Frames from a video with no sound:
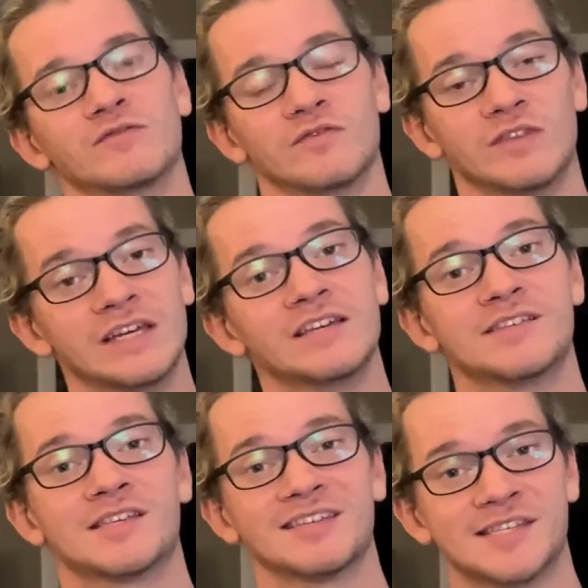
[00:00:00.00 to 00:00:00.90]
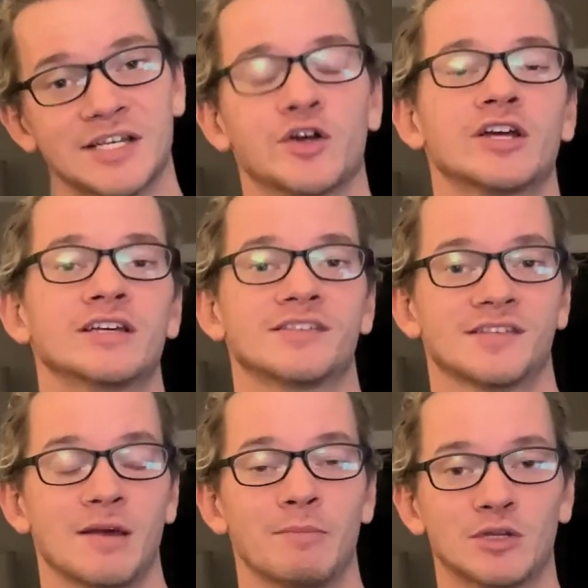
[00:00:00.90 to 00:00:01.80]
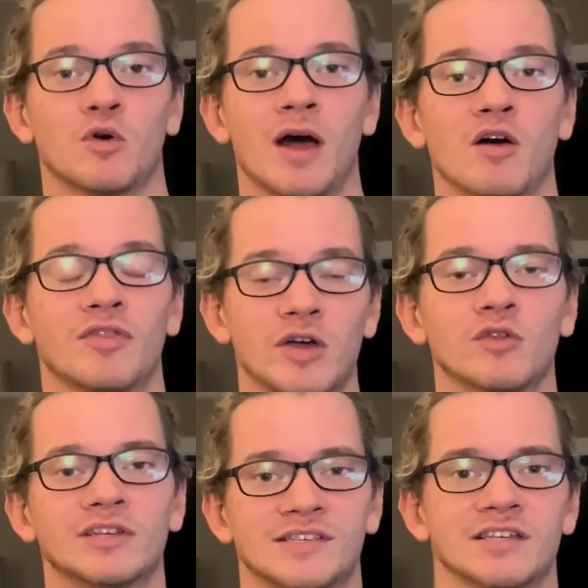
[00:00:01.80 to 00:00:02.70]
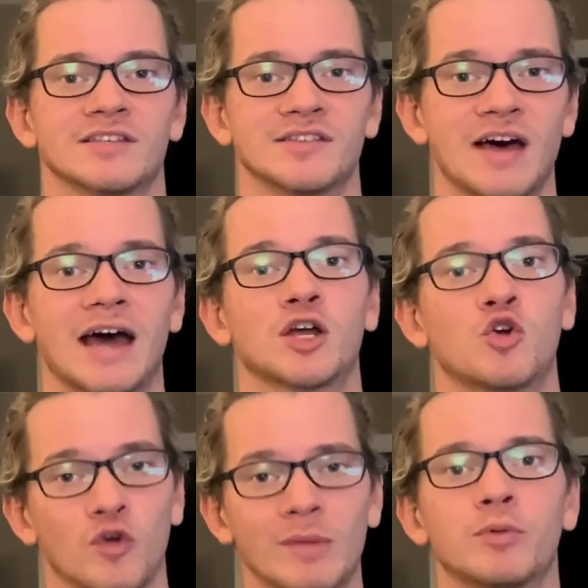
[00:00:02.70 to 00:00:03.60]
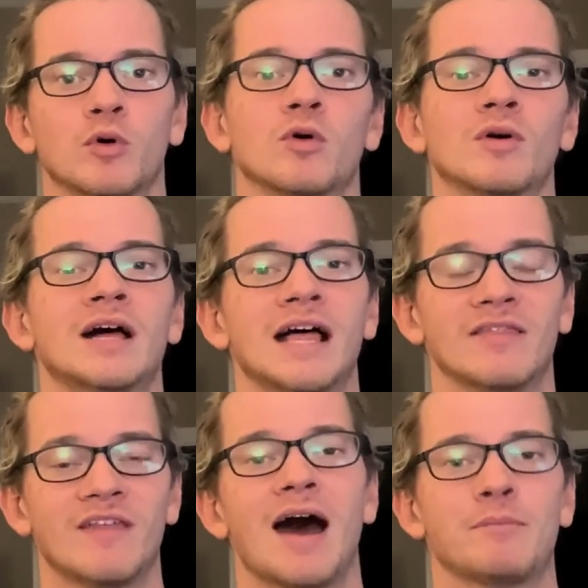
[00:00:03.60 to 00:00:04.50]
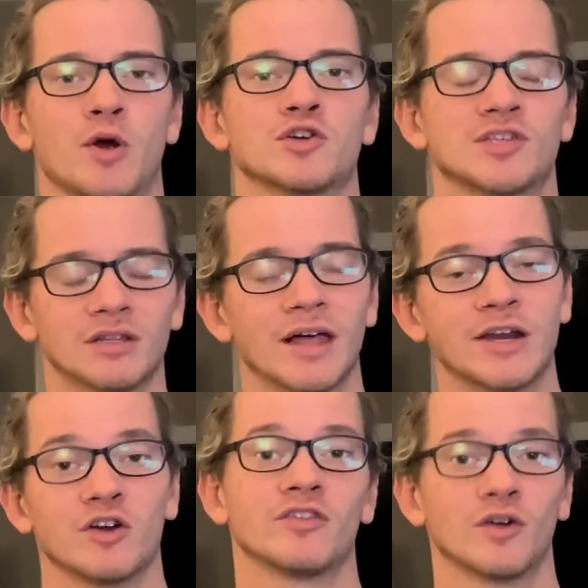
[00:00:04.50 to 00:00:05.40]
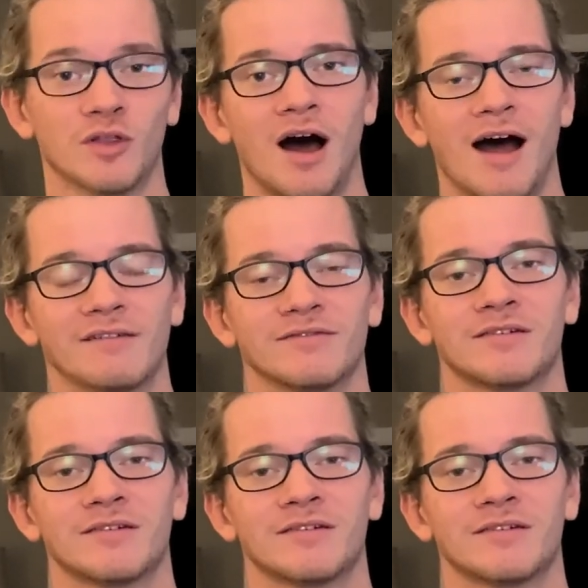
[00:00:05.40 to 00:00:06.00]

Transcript: These serious mental health illnesses that cripple that person later in their life.